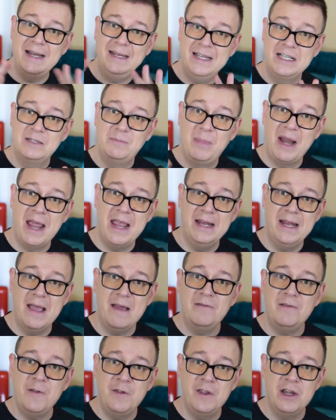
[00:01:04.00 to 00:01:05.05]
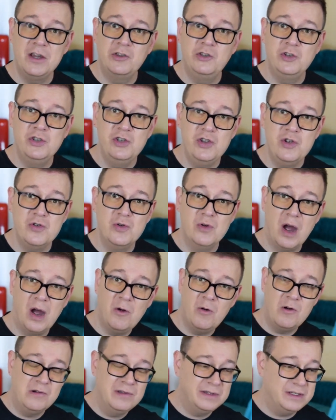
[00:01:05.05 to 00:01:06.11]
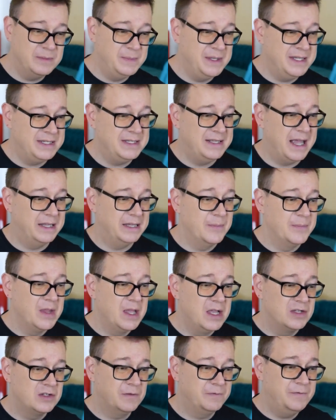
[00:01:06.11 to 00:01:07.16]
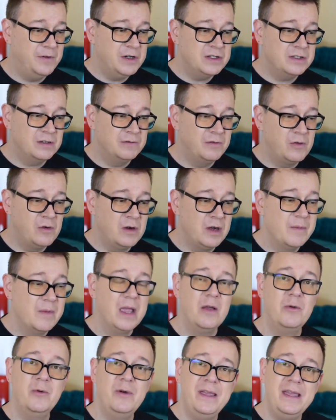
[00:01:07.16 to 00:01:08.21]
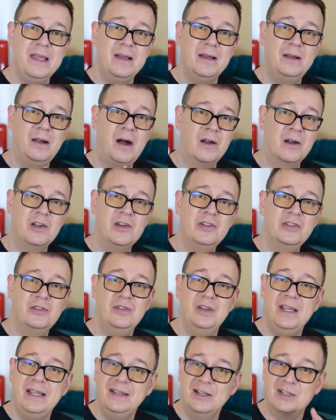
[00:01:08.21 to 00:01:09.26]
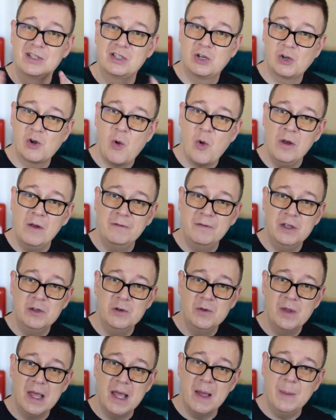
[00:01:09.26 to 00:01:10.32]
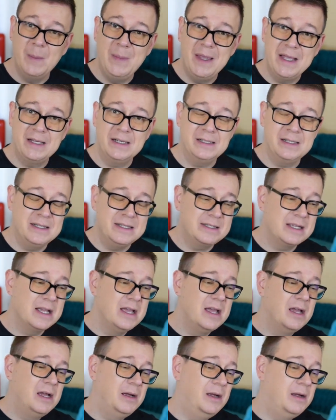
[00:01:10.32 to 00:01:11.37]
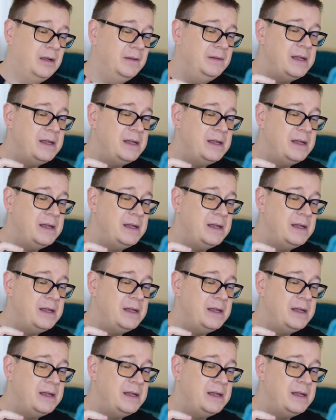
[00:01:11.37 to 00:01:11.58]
and explain everything to you how awesome is that so first of all we are going to need a scroll view because uh,